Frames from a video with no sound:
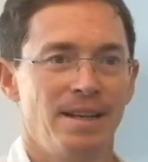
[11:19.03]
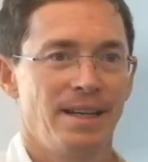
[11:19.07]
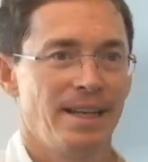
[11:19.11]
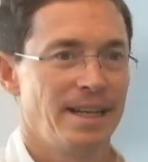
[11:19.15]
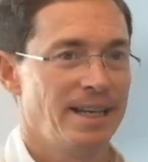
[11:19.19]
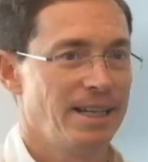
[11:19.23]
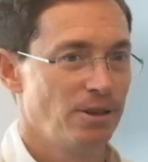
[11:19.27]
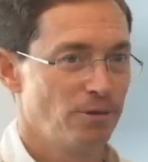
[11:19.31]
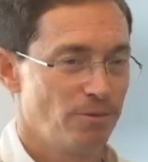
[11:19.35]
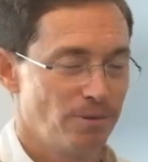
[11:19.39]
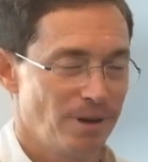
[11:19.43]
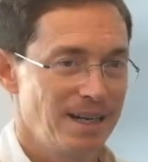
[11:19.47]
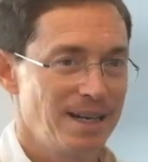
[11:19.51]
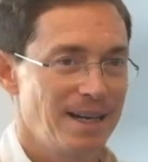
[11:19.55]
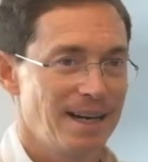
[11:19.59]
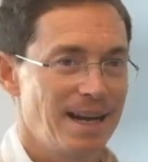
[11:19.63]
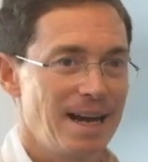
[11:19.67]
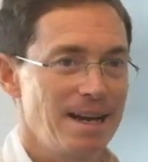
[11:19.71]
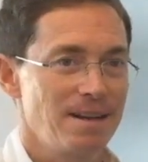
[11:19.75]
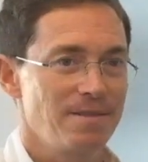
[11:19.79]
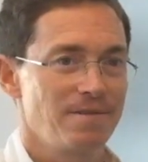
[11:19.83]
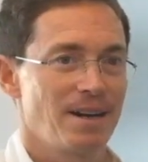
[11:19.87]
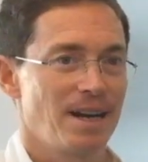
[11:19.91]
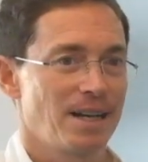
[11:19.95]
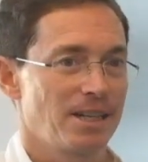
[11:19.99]
In real
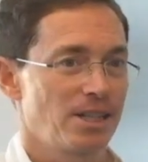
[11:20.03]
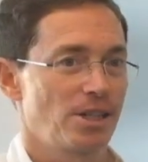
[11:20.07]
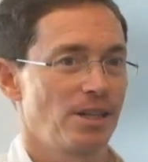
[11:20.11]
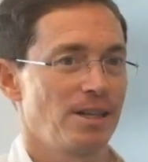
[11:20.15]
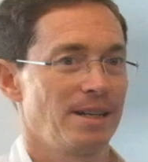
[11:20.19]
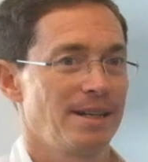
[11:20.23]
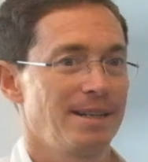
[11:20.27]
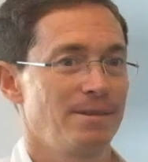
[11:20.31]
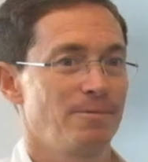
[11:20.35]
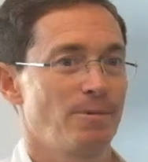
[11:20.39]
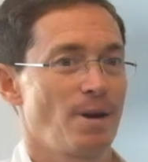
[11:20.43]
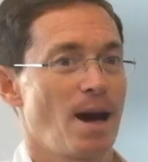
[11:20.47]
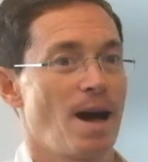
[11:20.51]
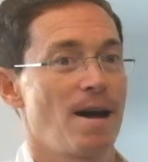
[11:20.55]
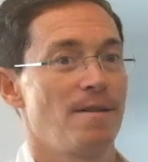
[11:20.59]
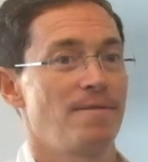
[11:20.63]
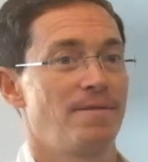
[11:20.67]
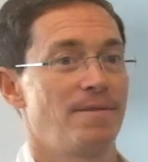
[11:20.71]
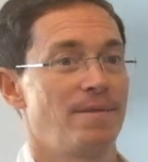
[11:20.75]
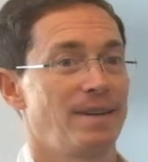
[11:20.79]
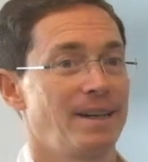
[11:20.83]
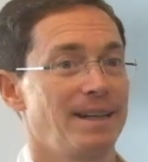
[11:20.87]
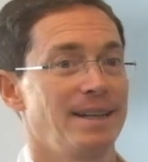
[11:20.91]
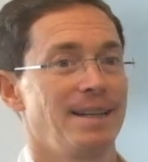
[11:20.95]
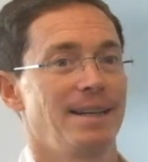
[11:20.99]
life, actually, we have
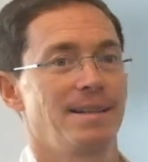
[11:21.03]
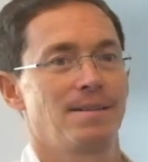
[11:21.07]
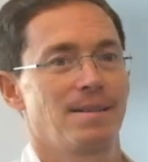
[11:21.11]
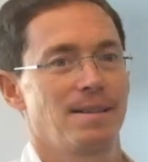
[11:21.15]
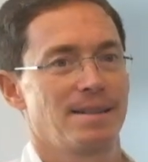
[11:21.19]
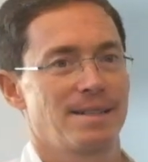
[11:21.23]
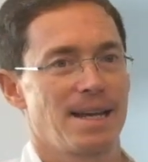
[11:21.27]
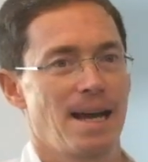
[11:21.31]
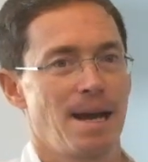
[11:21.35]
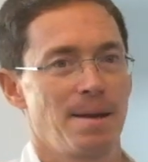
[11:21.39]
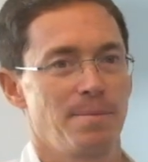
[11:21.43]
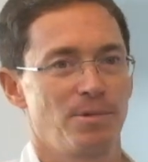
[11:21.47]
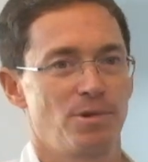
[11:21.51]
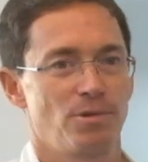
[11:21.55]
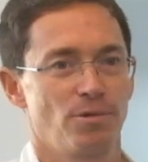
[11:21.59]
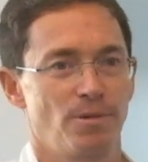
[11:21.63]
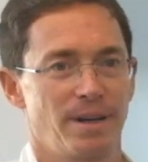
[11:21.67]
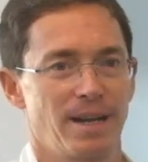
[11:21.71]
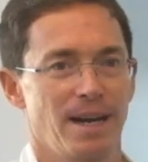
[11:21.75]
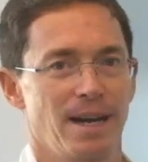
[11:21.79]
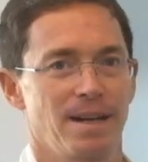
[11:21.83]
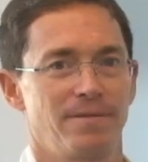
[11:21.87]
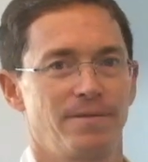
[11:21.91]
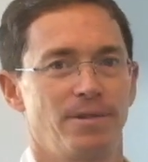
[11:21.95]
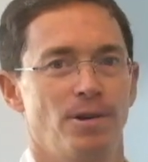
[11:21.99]
very little time to
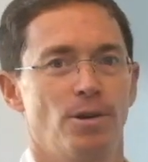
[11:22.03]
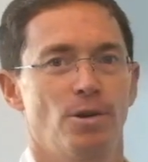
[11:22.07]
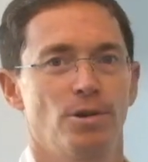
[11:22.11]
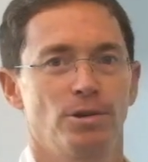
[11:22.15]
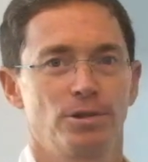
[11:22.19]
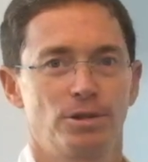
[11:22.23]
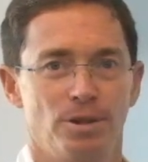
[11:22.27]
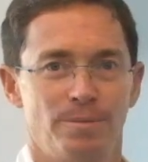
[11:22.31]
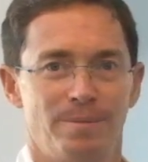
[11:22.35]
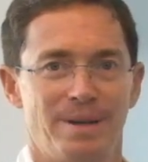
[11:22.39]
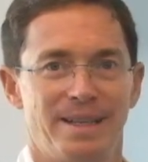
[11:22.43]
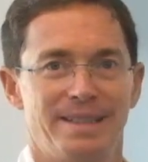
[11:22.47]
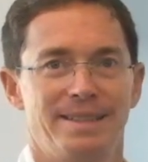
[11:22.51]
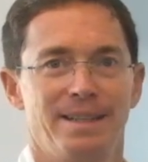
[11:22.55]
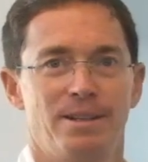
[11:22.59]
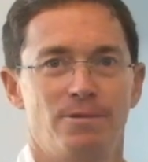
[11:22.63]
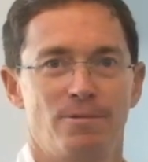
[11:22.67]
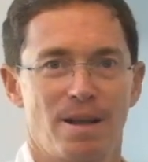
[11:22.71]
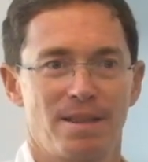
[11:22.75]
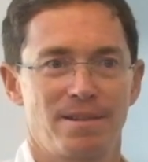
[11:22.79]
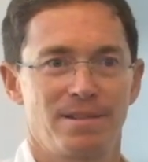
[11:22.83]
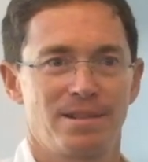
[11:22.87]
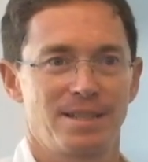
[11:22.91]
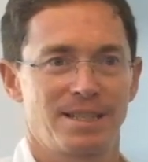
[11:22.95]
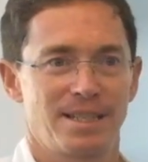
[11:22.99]
care for automatic
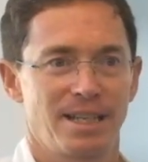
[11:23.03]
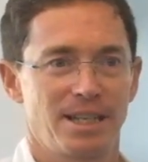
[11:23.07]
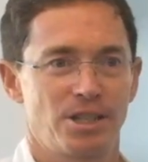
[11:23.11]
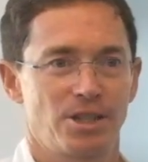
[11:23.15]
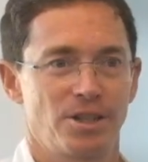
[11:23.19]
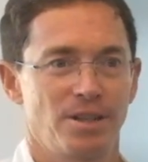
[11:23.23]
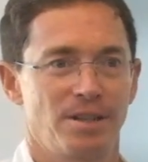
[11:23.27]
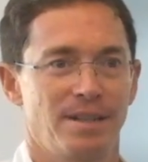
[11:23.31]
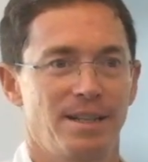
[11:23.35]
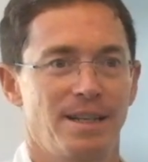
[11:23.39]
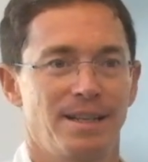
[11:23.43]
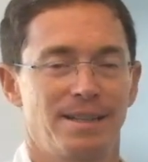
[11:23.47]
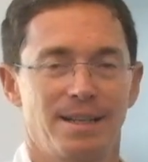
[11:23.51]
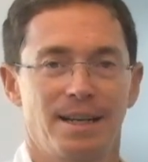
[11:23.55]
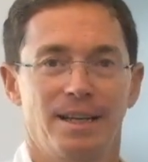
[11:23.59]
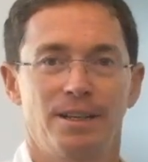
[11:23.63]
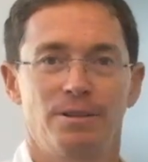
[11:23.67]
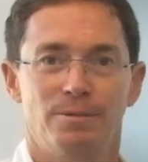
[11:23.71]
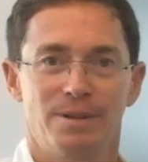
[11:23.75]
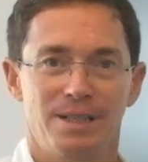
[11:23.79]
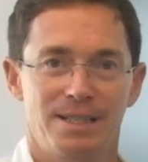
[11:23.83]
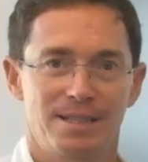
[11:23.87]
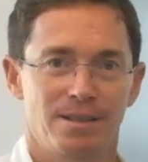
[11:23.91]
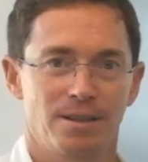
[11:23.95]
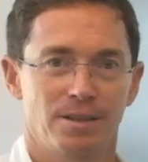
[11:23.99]
weather station data and
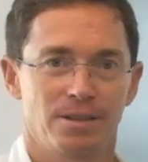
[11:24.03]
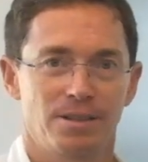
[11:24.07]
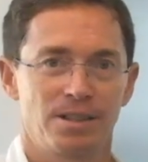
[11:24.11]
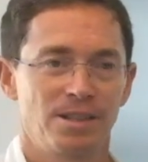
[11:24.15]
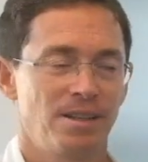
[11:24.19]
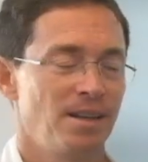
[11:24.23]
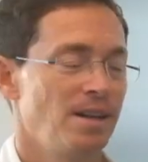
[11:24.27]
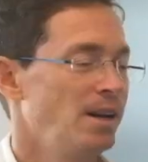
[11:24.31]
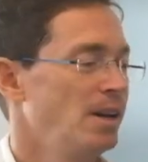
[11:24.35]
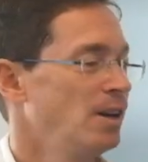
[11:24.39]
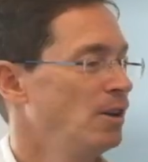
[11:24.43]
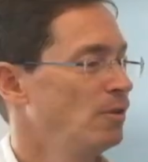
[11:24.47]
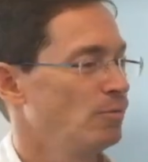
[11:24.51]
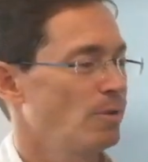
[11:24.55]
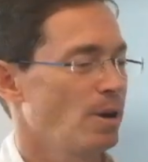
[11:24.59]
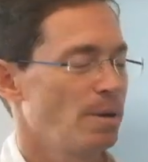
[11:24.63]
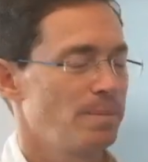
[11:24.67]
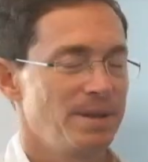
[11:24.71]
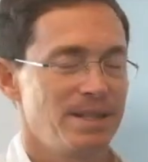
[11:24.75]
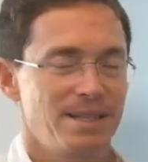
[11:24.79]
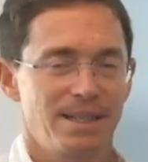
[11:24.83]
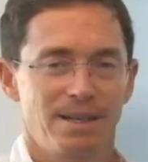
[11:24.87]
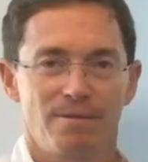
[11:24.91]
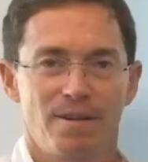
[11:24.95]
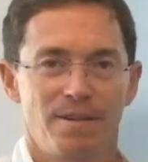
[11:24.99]
research. We're
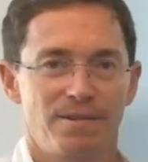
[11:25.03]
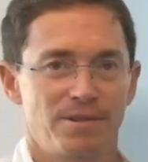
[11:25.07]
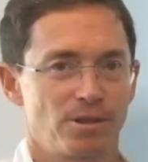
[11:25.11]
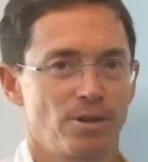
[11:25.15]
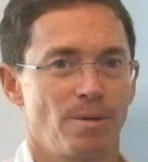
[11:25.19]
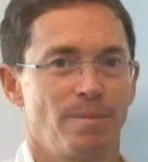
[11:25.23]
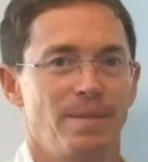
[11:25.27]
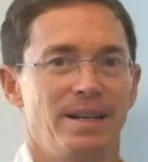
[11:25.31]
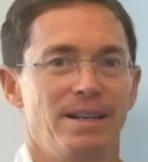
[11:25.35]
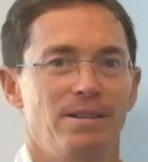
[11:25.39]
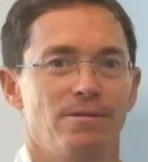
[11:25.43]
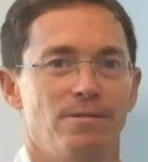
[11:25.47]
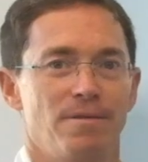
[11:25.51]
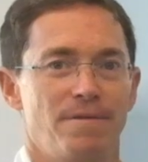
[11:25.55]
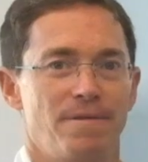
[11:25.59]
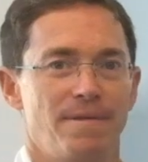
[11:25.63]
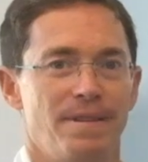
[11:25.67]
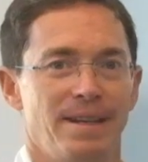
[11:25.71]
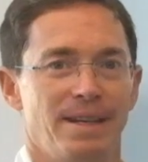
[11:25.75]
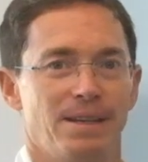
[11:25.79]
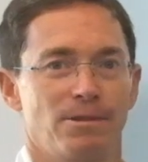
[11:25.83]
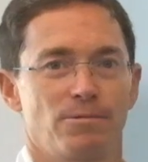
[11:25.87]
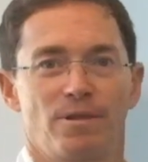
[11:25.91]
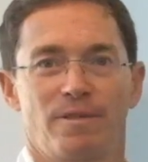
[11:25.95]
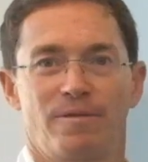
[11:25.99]
busy with so many other
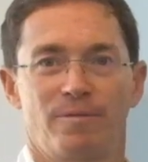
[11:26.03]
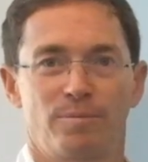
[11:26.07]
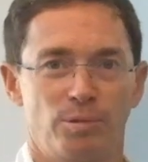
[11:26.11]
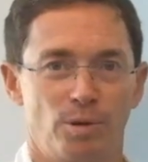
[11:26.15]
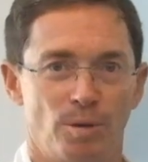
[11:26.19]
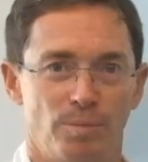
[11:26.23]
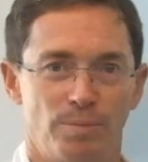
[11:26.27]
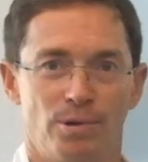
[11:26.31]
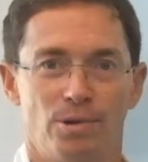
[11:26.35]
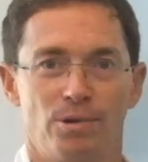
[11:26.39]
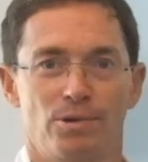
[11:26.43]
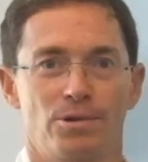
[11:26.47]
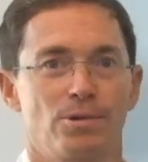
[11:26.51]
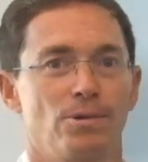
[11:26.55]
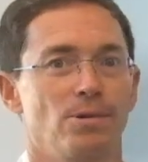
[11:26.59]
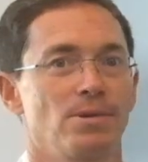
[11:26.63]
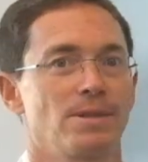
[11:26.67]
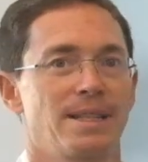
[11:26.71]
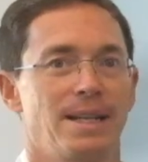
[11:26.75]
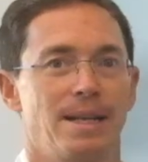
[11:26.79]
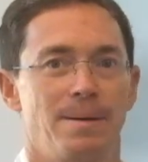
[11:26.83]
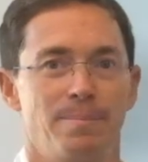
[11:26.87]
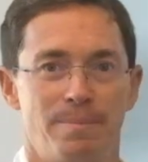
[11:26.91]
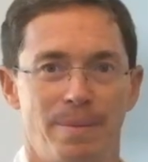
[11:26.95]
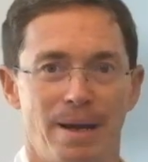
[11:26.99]
things, with proposals
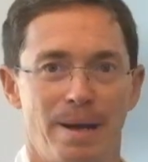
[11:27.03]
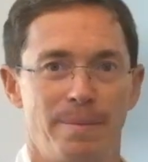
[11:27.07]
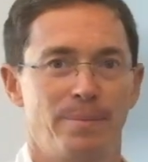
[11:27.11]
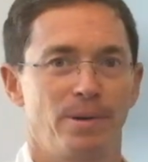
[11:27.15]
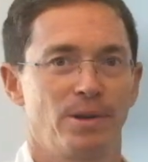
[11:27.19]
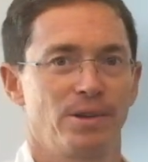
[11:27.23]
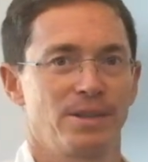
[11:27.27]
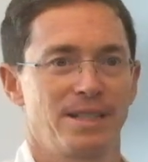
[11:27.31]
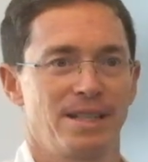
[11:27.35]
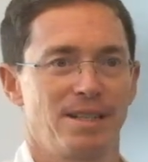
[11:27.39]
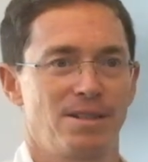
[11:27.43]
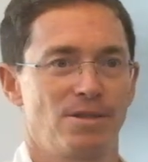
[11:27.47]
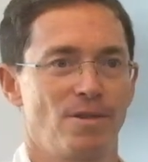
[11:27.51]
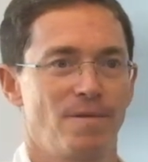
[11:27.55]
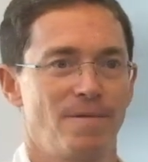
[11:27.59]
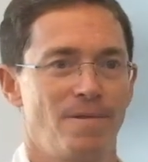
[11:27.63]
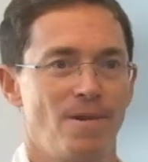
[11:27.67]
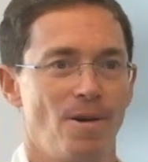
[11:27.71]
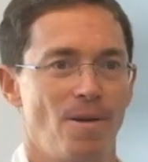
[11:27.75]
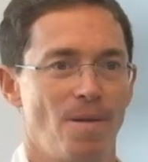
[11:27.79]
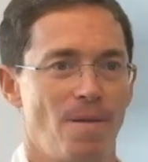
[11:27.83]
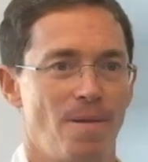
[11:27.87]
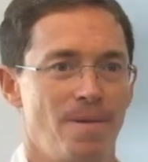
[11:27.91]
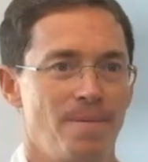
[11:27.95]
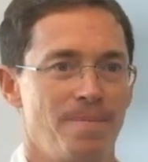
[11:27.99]
and papers and so
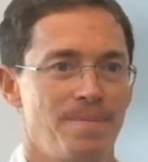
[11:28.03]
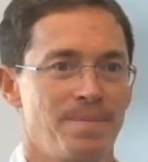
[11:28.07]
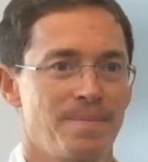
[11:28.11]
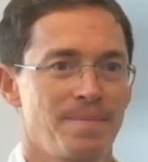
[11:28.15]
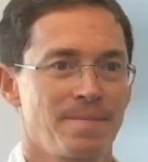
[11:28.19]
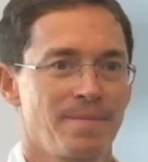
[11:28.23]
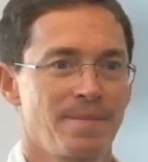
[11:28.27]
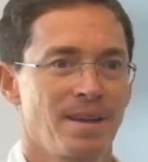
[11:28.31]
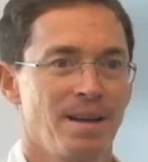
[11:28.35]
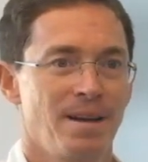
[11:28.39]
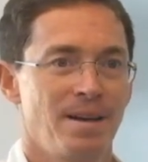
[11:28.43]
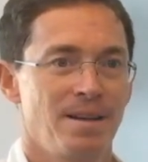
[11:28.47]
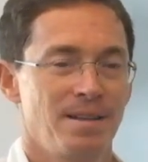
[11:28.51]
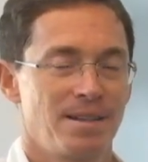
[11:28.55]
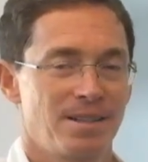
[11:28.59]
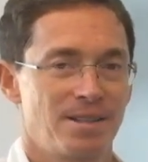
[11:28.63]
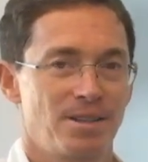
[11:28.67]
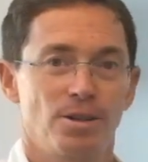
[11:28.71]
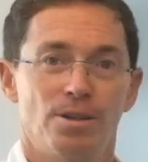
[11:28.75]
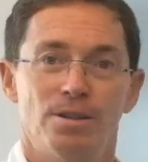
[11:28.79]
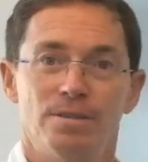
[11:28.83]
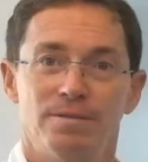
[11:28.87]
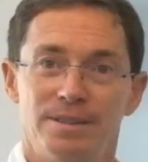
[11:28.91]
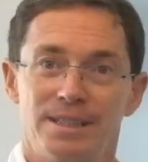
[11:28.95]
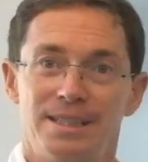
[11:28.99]
forth.
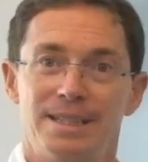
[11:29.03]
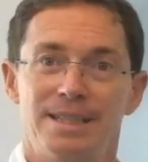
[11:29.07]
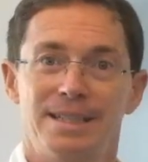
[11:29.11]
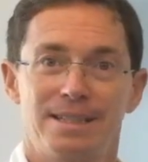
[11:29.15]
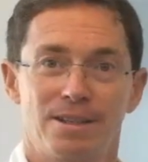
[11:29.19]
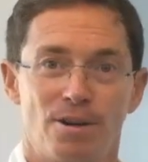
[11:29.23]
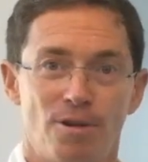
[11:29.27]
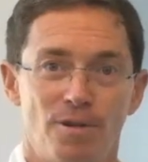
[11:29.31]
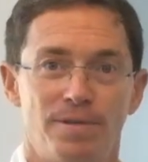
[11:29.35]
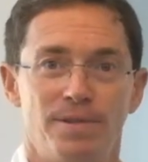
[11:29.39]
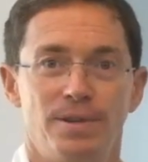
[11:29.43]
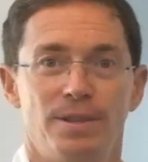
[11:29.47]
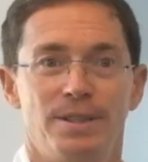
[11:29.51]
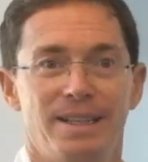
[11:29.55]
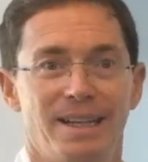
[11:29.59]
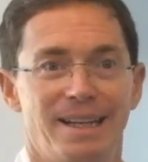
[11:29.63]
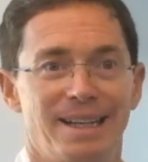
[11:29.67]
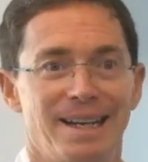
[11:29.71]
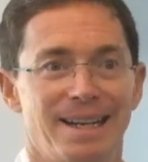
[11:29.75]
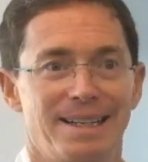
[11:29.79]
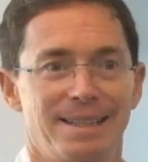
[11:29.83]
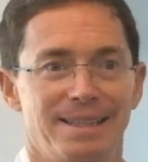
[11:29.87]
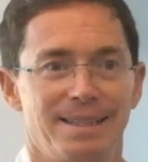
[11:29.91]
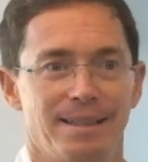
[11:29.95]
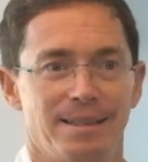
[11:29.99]
So this is often
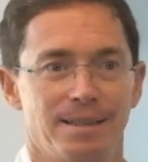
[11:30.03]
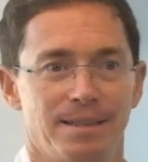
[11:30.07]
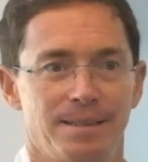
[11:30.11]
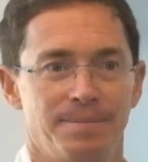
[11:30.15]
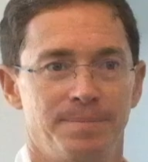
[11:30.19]
neglected.